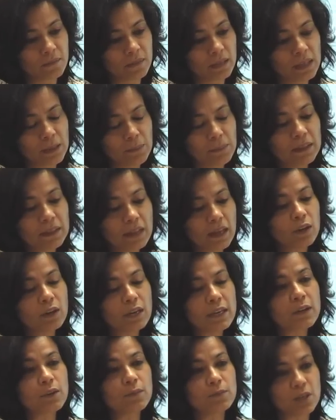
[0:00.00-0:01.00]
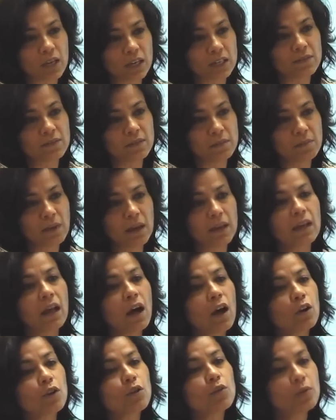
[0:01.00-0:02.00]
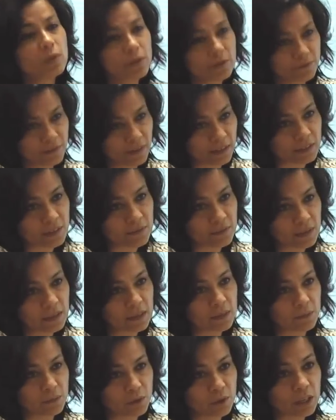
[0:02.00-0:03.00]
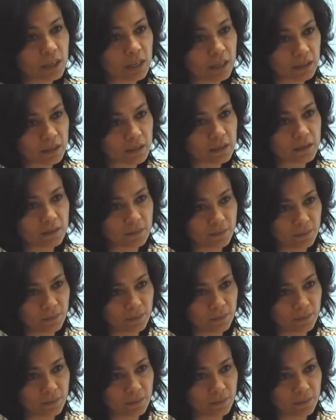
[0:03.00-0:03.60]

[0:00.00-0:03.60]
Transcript: keeping that end objective in mind. How do you effectively communicate,